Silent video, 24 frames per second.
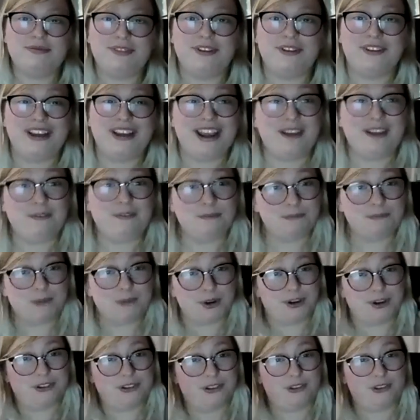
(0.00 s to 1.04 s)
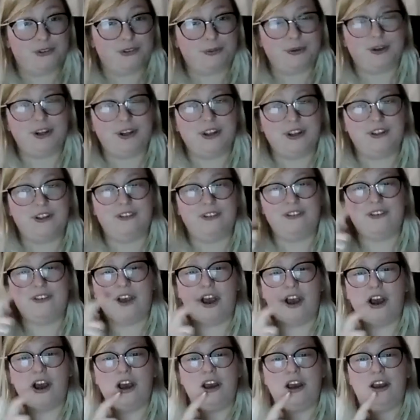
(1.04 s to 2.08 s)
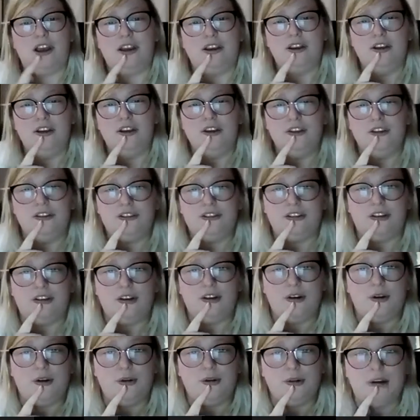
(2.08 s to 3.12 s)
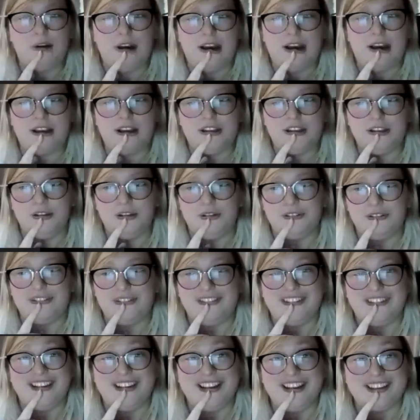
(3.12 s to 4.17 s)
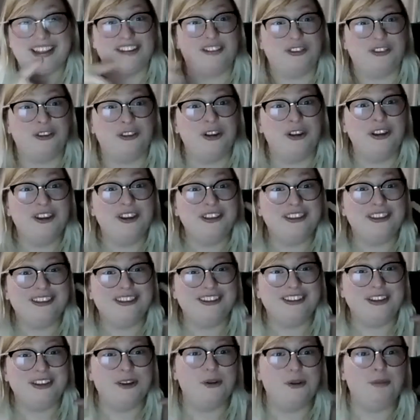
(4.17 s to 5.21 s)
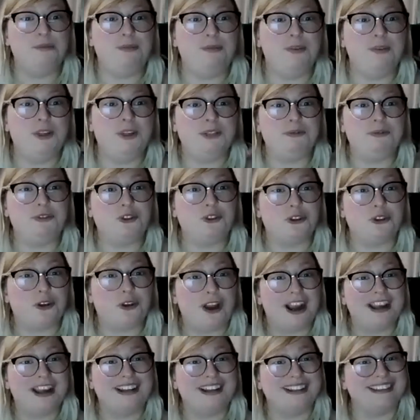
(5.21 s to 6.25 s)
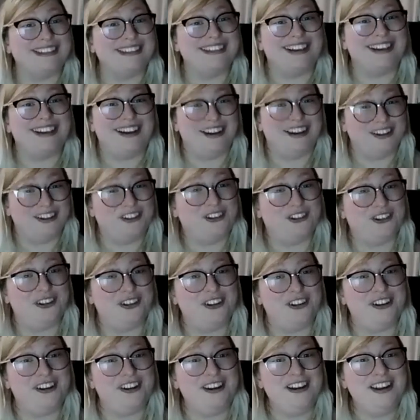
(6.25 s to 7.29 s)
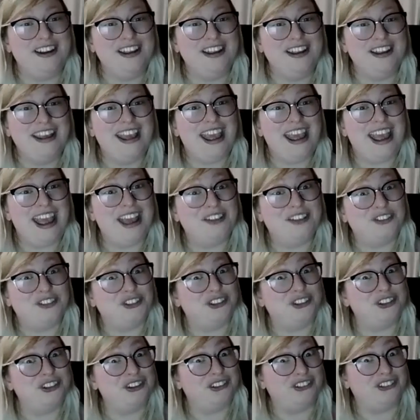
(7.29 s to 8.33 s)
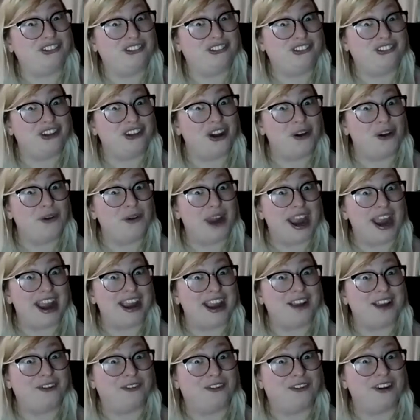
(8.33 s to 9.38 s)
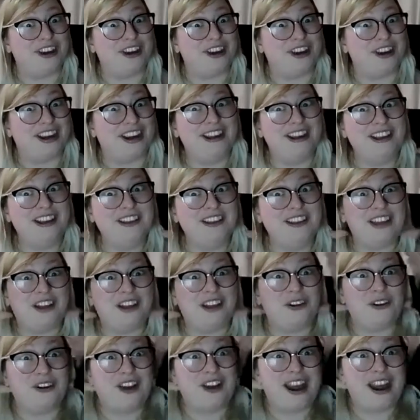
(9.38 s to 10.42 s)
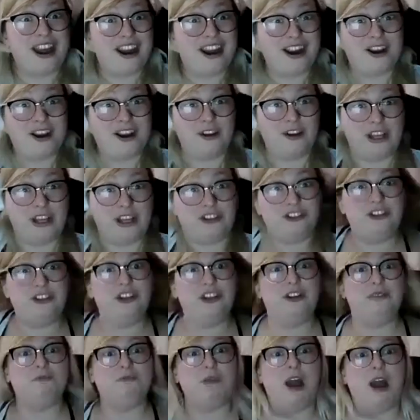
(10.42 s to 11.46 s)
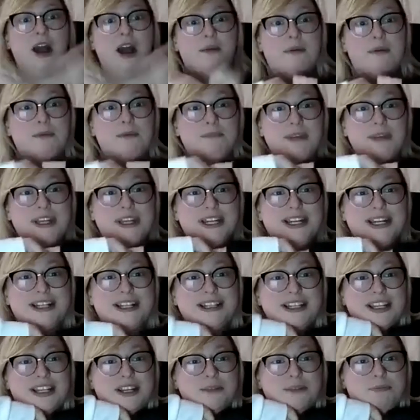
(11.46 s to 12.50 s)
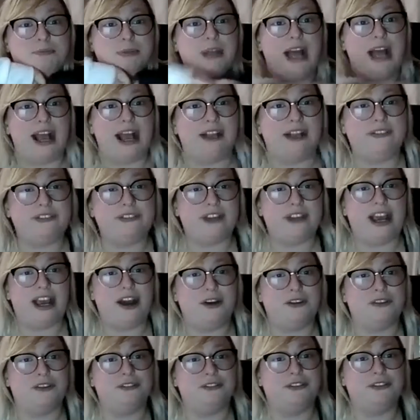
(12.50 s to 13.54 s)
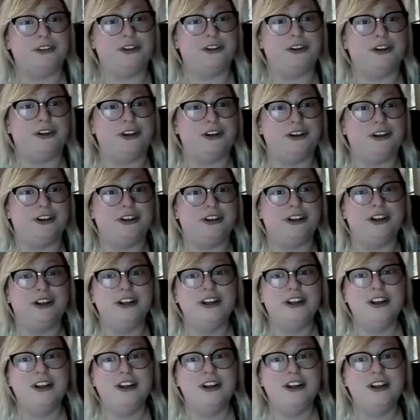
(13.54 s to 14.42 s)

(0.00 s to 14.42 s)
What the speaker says: Okay, marked experience. So you see that you try to touch her, and she is so angry that her hair, like, she immediately blasts out of her